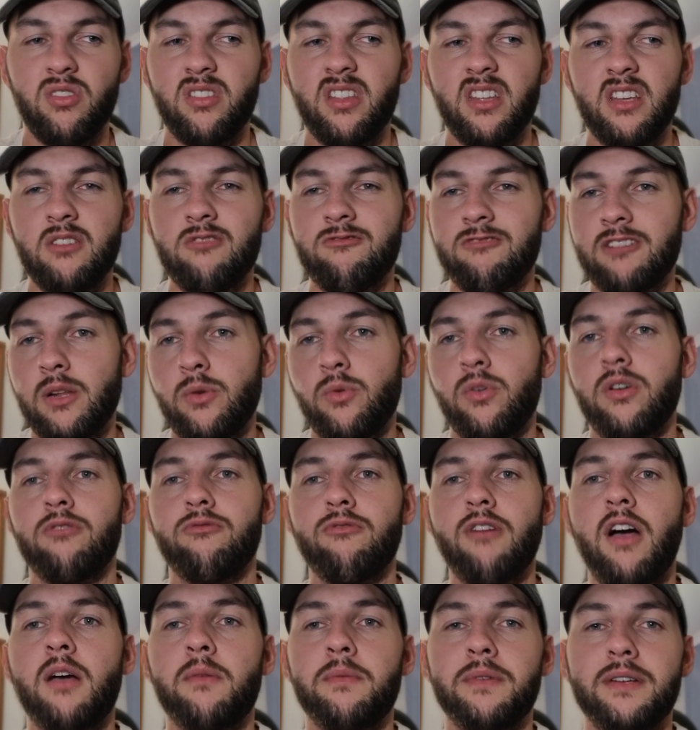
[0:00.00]
that you really want a
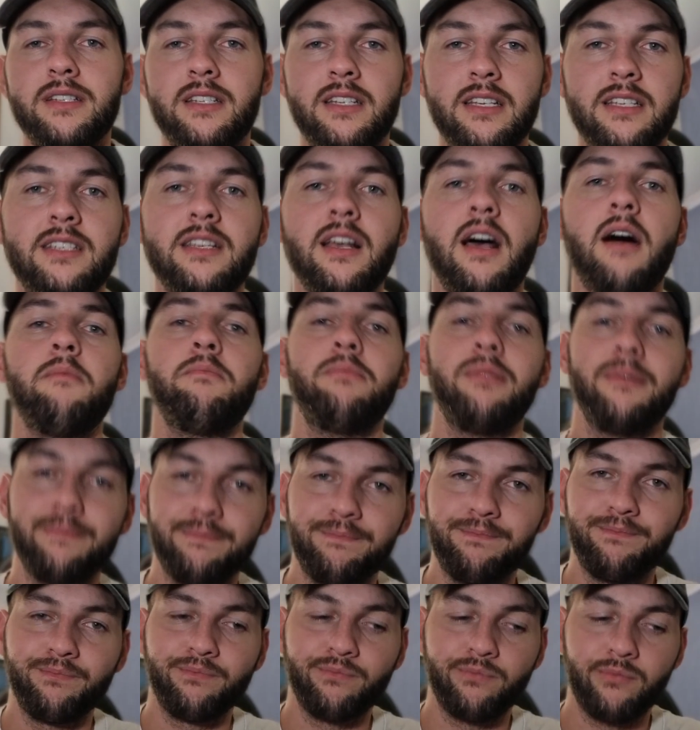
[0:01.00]
ruckman as your sub,
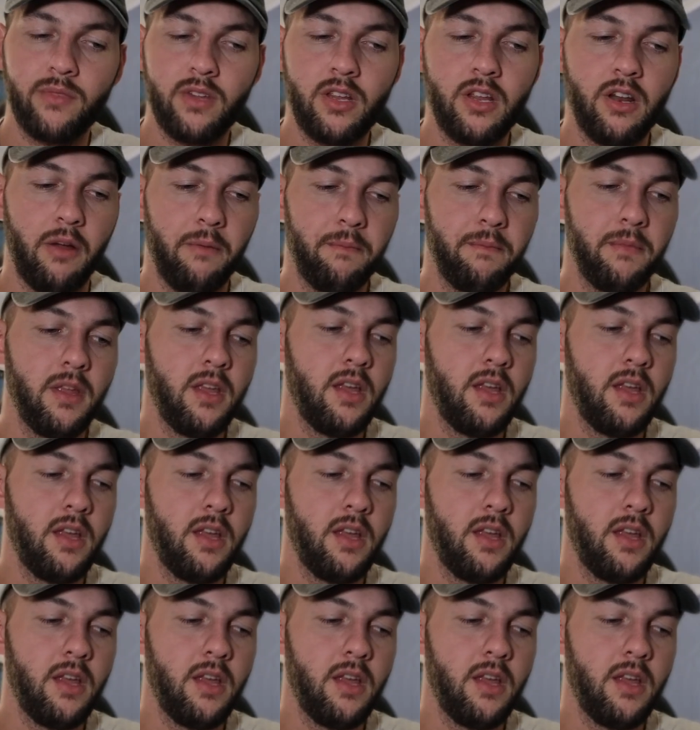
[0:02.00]
but,